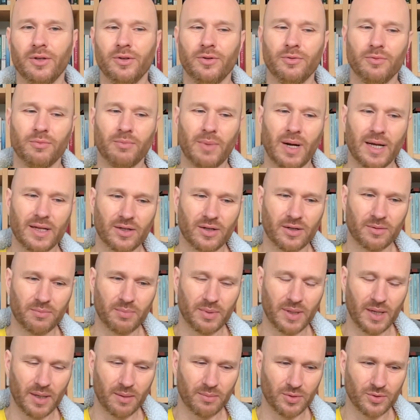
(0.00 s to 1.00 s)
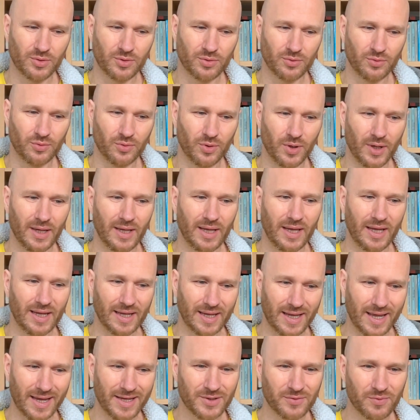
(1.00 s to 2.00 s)
You might not be able to
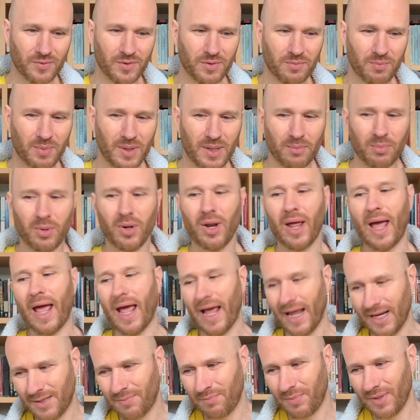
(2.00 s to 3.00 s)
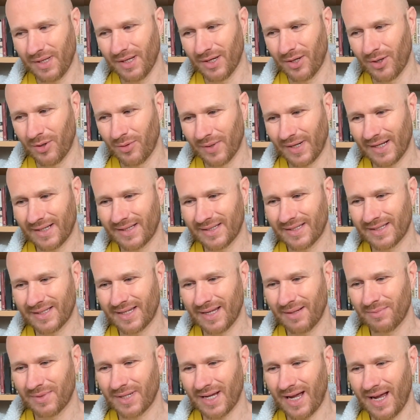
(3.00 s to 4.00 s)
engage with people and be alone at the
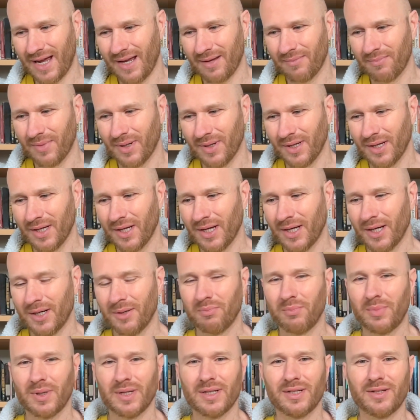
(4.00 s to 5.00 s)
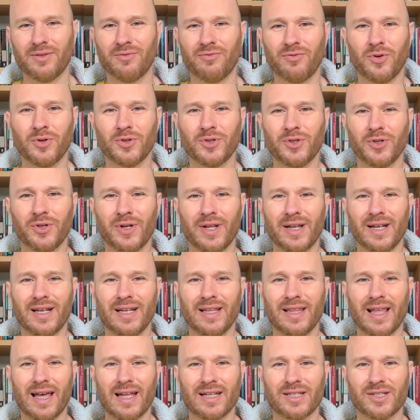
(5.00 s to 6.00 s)
same time, but fortunately
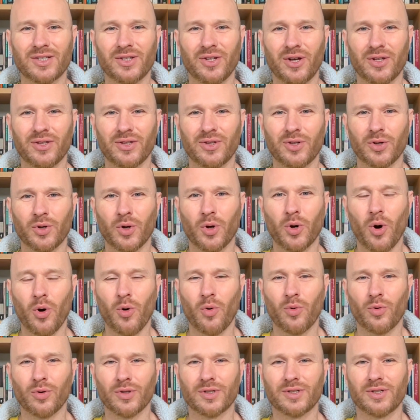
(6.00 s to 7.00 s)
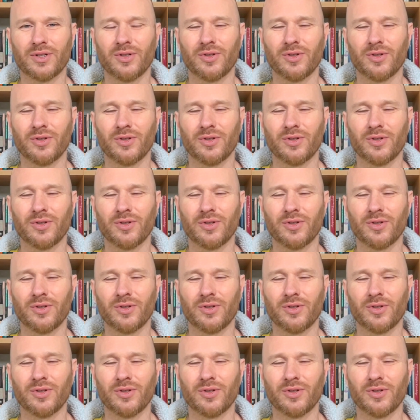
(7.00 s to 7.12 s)
that's not the goals.